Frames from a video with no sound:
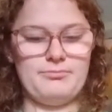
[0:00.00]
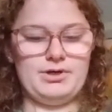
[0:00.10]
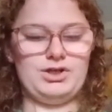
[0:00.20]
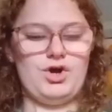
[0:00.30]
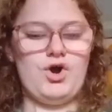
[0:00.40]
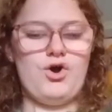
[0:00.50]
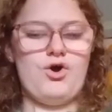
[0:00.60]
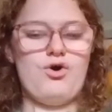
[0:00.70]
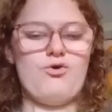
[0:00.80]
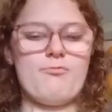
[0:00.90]
But
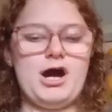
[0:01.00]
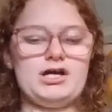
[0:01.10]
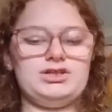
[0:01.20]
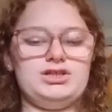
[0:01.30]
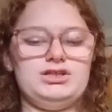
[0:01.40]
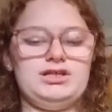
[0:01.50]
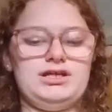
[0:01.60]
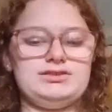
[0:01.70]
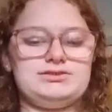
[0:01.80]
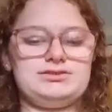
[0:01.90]
oh my
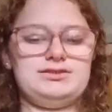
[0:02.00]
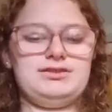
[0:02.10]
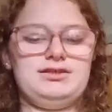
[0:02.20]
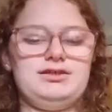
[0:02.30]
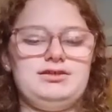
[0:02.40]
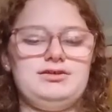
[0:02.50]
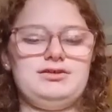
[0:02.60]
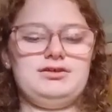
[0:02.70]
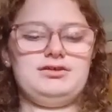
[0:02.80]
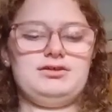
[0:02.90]
goodness,
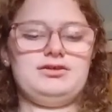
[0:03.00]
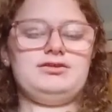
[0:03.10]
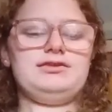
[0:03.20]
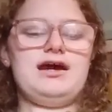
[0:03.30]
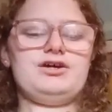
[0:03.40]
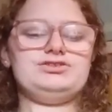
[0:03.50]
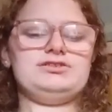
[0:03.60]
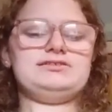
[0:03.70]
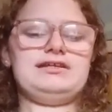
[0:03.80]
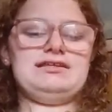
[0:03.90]
that
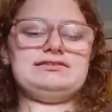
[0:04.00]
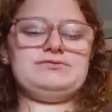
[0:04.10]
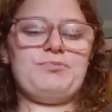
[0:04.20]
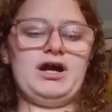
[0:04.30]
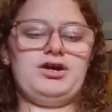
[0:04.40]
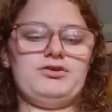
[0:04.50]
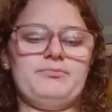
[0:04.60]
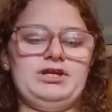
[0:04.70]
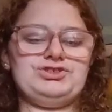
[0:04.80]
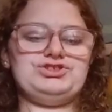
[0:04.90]
just inspired
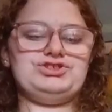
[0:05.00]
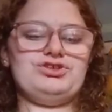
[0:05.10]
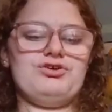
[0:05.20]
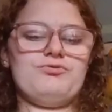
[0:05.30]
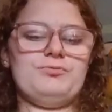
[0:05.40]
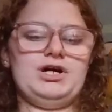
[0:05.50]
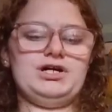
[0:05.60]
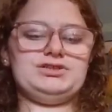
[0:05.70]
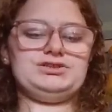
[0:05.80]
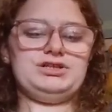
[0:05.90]
me so
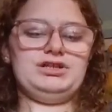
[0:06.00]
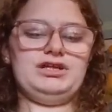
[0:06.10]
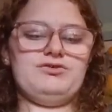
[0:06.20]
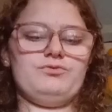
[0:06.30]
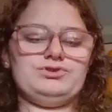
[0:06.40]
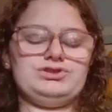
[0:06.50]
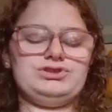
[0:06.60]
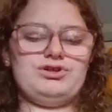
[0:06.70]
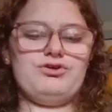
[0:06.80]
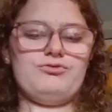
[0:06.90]
much. It was
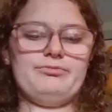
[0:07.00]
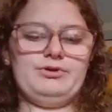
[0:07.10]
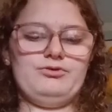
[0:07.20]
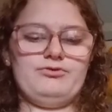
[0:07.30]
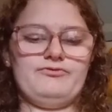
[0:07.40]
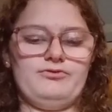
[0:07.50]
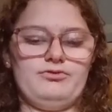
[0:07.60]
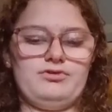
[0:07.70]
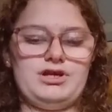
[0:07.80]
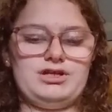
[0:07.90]
so
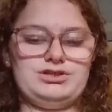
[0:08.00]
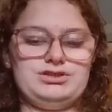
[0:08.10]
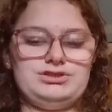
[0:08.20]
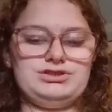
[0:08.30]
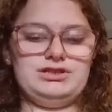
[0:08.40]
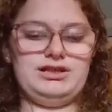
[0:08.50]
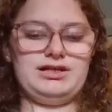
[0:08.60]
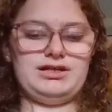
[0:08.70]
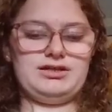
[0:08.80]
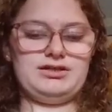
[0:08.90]
beautiful. And she
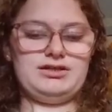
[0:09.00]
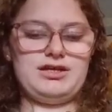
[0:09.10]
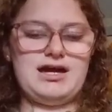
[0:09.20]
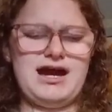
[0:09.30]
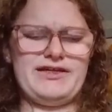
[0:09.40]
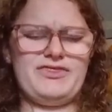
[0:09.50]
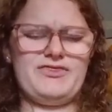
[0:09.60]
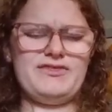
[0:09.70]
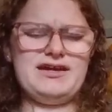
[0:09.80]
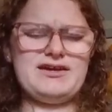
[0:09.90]
like, I
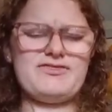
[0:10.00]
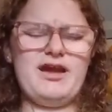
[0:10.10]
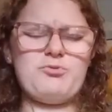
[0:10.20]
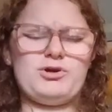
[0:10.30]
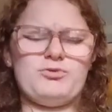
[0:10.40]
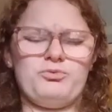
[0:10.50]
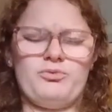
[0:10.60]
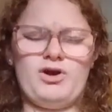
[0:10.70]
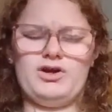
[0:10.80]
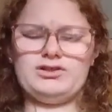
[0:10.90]
think they were
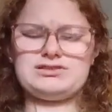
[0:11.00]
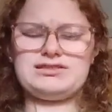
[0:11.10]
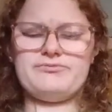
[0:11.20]
rugs.